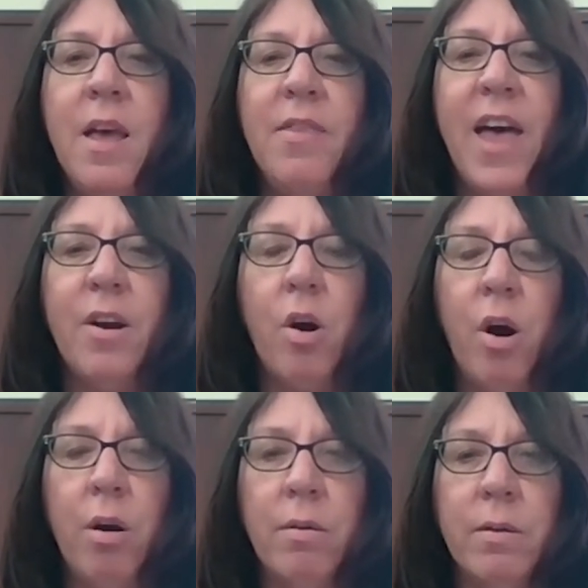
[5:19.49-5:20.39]
that
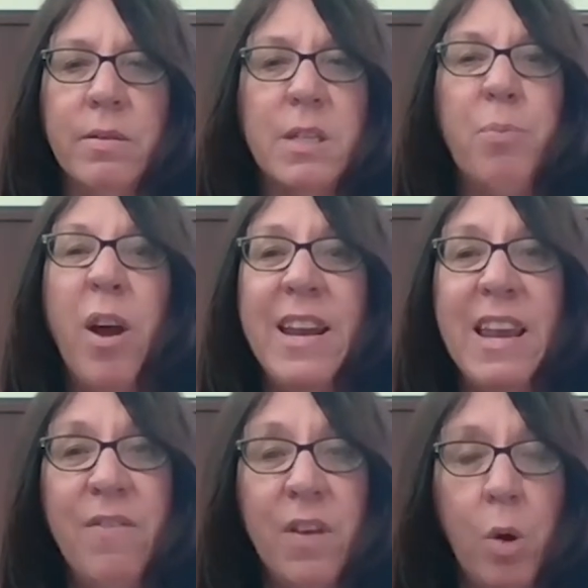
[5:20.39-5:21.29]
are spread
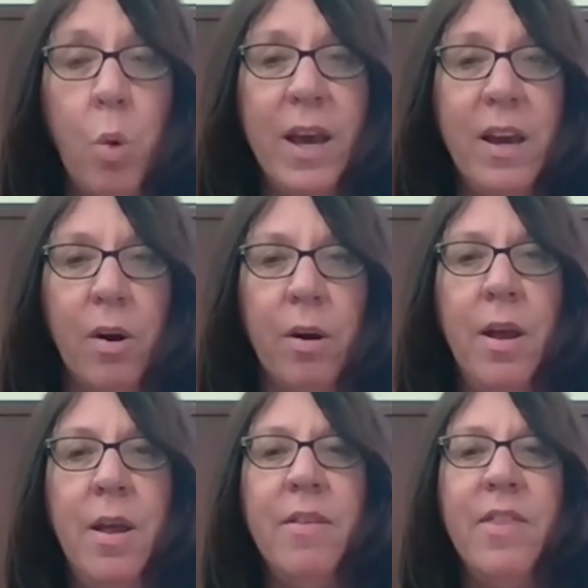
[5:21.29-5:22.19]
even quicker
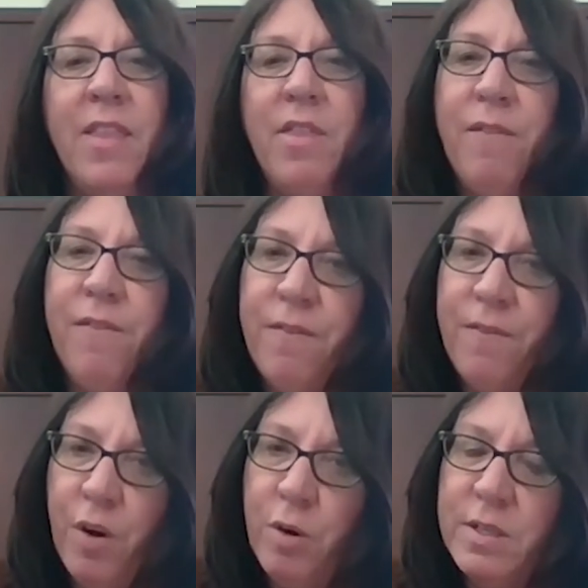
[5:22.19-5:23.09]
than the
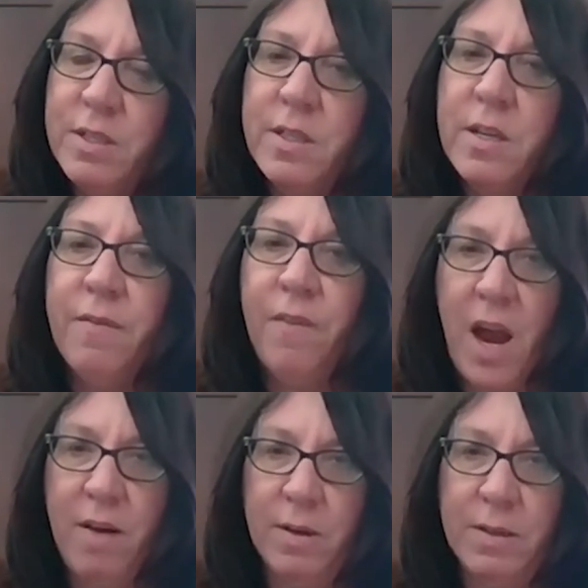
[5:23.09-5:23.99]
first
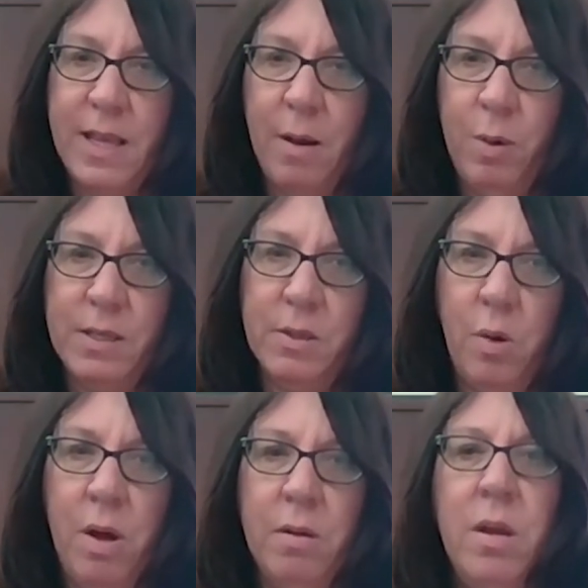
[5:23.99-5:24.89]
virus that we
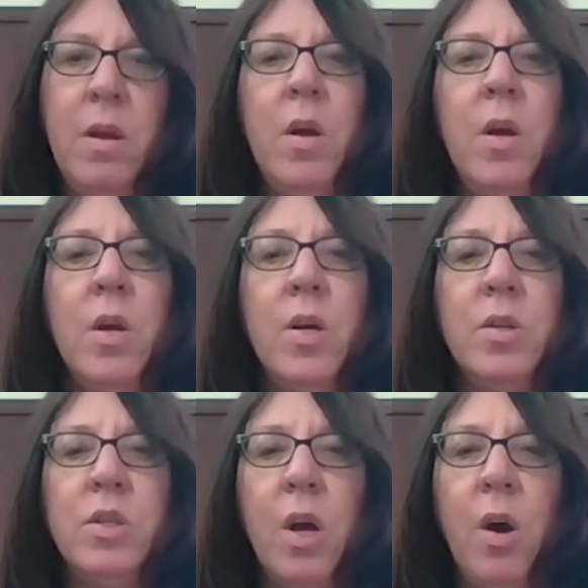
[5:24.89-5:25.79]
saw.
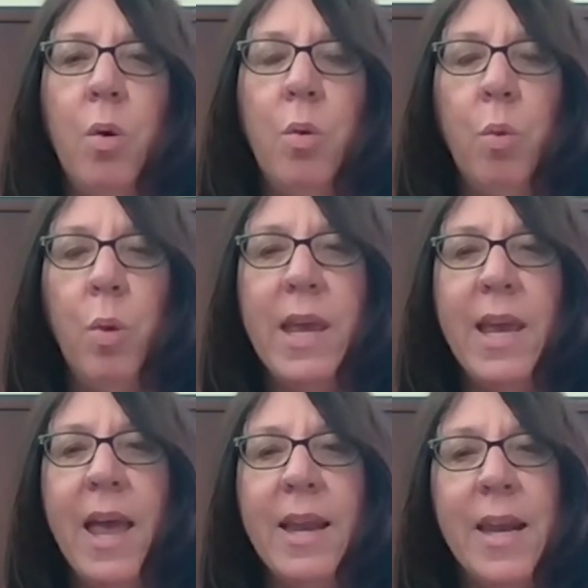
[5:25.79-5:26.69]
So we
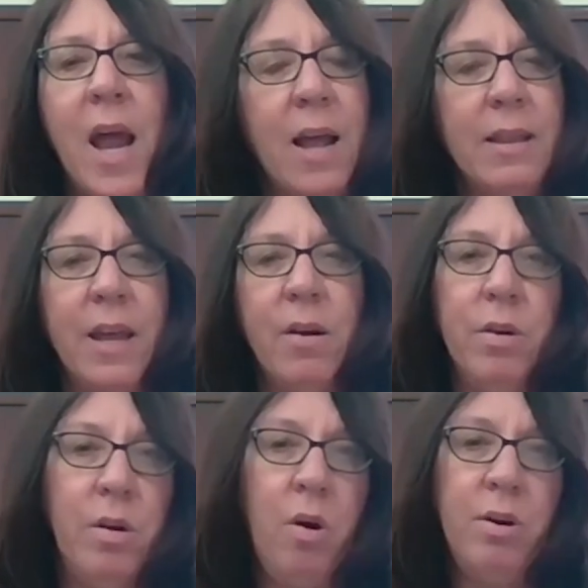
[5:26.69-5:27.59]
cannot let our
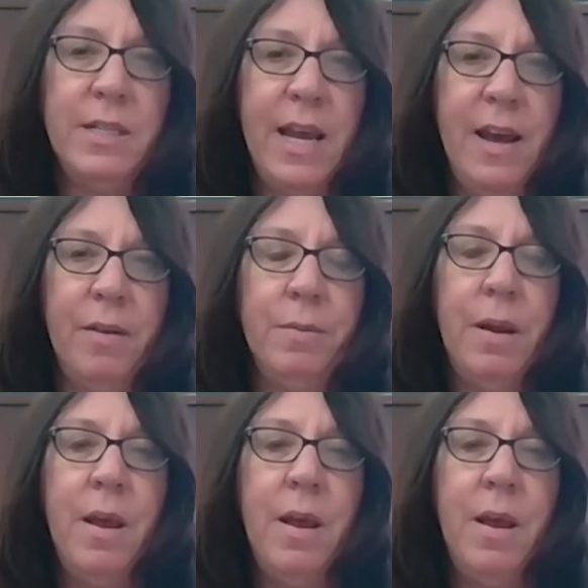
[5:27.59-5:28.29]
guard down